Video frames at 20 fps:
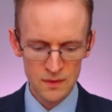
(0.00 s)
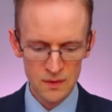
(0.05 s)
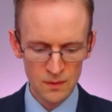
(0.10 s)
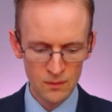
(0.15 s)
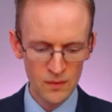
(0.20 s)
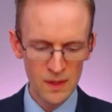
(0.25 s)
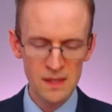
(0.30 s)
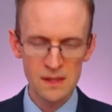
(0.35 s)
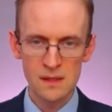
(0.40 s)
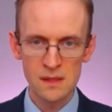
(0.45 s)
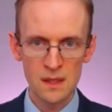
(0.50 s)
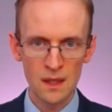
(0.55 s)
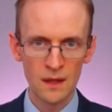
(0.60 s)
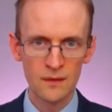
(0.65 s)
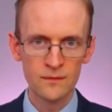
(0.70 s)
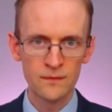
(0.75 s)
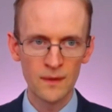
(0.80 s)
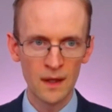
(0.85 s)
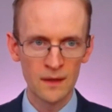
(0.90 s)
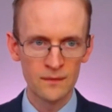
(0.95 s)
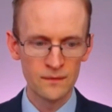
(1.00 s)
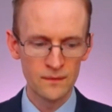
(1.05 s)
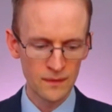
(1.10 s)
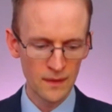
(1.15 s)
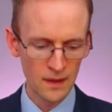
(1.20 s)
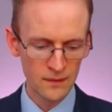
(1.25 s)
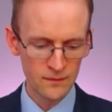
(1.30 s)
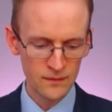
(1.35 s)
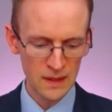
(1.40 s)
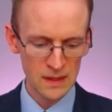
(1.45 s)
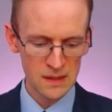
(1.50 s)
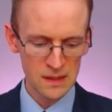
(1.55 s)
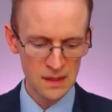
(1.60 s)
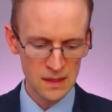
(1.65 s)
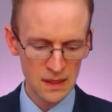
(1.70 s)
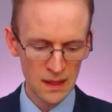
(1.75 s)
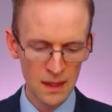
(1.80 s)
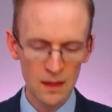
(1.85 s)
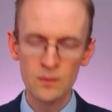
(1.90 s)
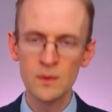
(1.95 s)
some reasons I've
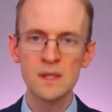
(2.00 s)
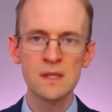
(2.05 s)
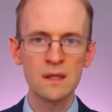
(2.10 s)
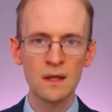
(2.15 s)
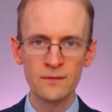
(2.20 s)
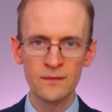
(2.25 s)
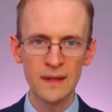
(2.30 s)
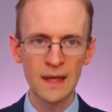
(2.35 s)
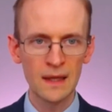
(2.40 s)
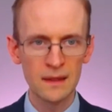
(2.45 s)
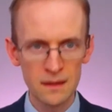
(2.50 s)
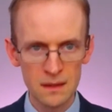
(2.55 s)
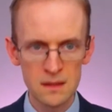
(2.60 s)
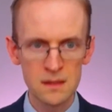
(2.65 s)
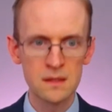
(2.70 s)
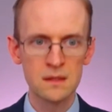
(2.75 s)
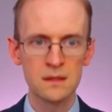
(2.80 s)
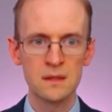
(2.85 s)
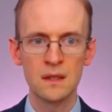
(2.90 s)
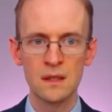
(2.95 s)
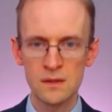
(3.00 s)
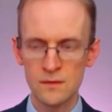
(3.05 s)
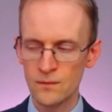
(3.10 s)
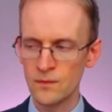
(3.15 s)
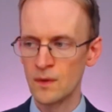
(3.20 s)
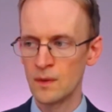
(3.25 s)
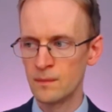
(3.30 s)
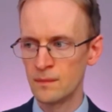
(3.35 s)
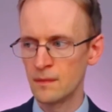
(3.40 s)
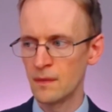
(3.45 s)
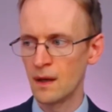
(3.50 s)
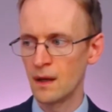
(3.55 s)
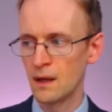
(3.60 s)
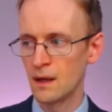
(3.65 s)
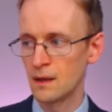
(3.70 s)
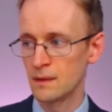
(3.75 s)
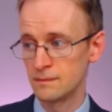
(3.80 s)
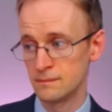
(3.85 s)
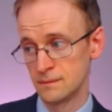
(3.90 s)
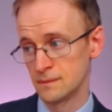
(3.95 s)
listed here, which I've gathered just from
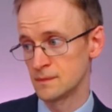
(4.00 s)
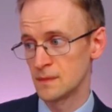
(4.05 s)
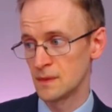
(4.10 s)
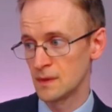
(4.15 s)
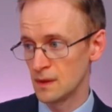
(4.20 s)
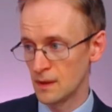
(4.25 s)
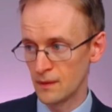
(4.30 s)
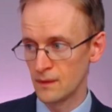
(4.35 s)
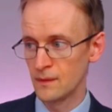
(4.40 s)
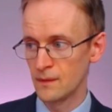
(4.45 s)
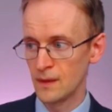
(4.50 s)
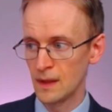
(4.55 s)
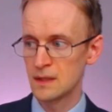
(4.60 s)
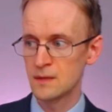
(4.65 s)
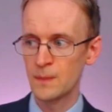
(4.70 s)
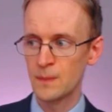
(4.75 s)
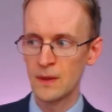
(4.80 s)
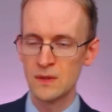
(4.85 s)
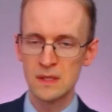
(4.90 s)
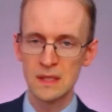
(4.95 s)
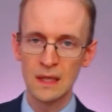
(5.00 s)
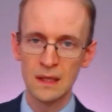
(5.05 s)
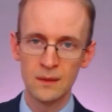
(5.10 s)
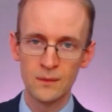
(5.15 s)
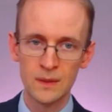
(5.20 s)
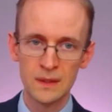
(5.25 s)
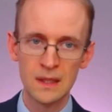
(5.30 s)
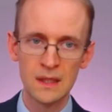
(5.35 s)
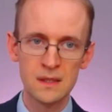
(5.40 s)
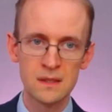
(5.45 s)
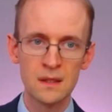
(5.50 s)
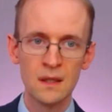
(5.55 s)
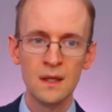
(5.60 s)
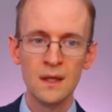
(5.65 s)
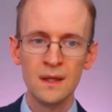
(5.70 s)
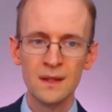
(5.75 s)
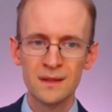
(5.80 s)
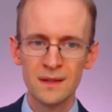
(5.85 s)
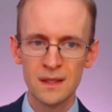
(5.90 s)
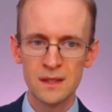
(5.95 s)
experience dealing with these
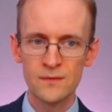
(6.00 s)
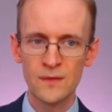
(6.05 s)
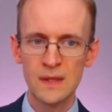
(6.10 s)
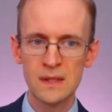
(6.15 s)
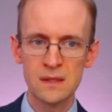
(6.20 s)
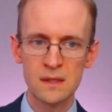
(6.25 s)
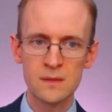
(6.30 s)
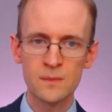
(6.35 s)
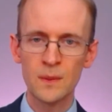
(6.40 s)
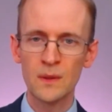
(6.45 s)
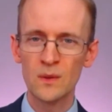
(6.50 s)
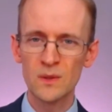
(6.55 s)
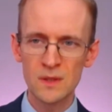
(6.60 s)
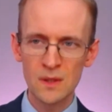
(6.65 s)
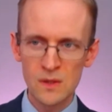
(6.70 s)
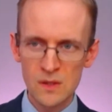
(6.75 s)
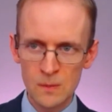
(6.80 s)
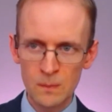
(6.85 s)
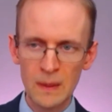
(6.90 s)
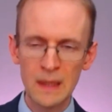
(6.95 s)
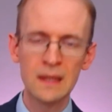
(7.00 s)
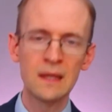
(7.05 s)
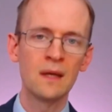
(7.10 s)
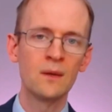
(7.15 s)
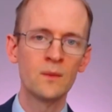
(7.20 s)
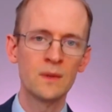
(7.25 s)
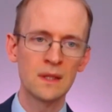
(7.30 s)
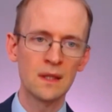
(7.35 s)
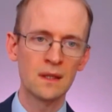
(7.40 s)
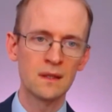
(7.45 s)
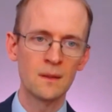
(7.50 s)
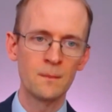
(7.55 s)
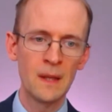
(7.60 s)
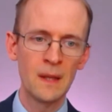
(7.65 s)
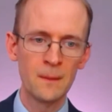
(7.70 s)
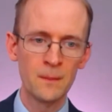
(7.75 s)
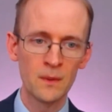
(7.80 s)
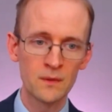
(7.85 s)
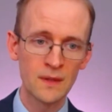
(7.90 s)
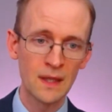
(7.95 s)
visas, but also speaking with other
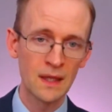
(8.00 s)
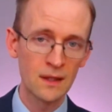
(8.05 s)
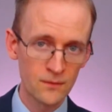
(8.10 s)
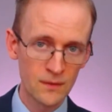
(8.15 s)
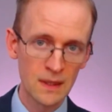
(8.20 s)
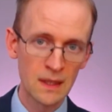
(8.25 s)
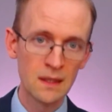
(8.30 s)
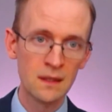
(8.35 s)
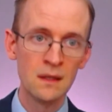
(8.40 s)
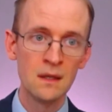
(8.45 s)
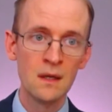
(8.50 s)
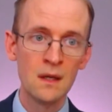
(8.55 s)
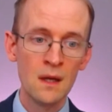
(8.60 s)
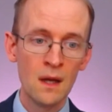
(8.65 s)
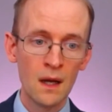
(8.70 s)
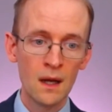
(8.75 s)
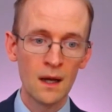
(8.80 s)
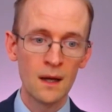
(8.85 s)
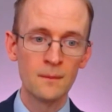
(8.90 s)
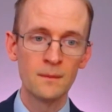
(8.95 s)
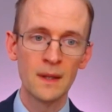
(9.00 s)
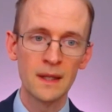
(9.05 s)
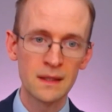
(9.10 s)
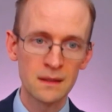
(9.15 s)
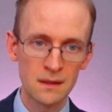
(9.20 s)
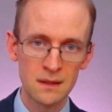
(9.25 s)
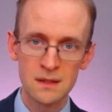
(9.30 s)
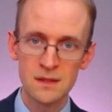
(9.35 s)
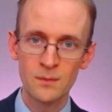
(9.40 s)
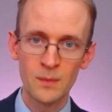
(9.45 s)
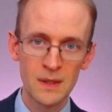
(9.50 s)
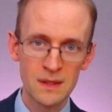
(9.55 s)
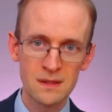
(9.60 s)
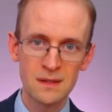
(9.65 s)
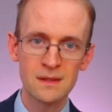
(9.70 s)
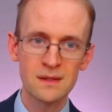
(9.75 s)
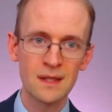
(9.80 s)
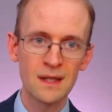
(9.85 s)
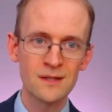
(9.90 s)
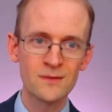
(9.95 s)
people. Thankfully, my clients have been
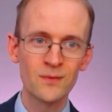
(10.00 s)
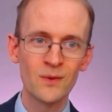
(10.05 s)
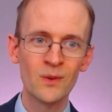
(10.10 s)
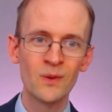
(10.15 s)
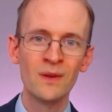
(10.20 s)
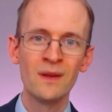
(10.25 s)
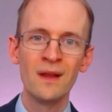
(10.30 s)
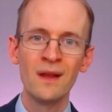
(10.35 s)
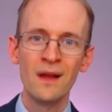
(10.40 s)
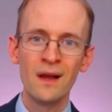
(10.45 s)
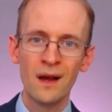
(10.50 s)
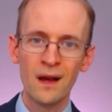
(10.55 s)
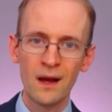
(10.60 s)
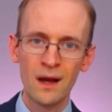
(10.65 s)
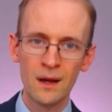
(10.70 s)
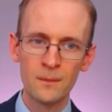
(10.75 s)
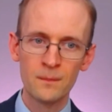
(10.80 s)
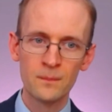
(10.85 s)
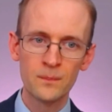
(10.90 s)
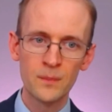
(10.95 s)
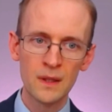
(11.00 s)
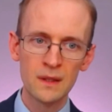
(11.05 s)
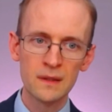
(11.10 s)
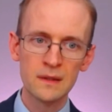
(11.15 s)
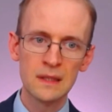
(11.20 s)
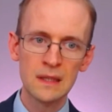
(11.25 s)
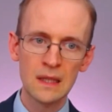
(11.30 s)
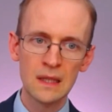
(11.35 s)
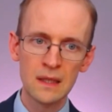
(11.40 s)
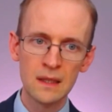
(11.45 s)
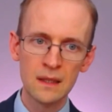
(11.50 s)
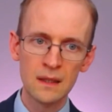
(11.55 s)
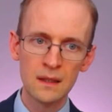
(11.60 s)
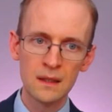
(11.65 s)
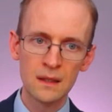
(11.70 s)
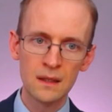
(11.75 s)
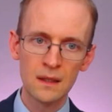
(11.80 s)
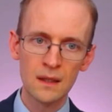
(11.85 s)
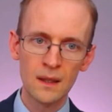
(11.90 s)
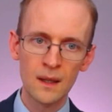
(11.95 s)
successful, but the
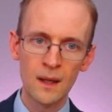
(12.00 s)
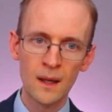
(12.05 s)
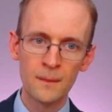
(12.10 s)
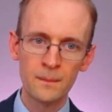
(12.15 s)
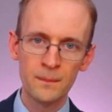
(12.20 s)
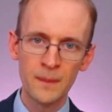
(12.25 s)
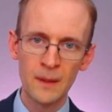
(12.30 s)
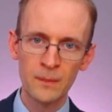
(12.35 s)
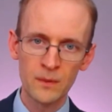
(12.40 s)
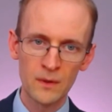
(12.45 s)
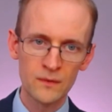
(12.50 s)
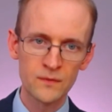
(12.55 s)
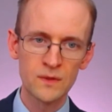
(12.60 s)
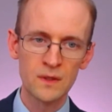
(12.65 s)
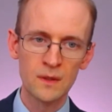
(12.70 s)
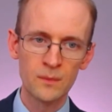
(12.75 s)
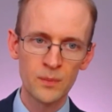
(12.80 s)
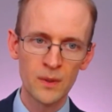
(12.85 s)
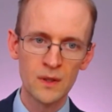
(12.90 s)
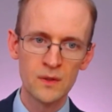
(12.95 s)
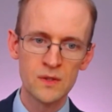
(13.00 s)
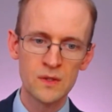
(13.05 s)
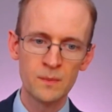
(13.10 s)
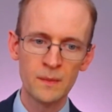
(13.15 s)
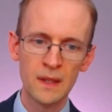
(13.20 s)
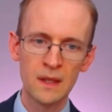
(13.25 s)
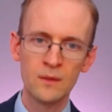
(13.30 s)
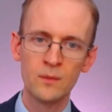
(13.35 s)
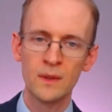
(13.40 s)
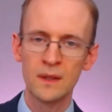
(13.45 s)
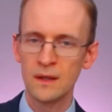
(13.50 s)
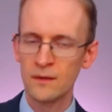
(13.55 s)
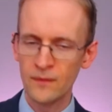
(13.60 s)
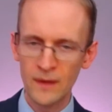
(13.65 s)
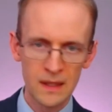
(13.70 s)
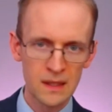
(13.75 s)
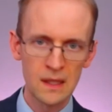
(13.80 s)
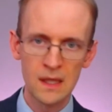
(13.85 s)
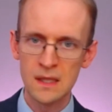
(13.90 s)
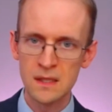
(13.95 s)
people often approach me when they've
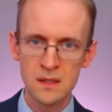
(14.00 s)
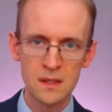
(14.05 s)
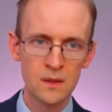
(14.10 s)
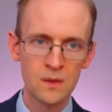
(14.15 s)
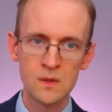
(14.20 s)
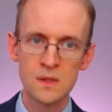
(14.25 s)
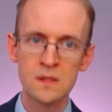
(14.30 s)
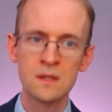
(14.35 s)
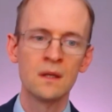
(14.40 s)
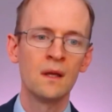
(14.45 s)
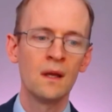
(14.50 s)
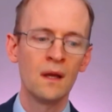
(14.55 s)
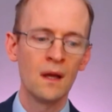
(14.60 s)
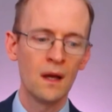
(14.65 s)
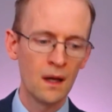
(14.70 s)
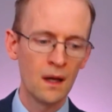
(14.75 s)
had issues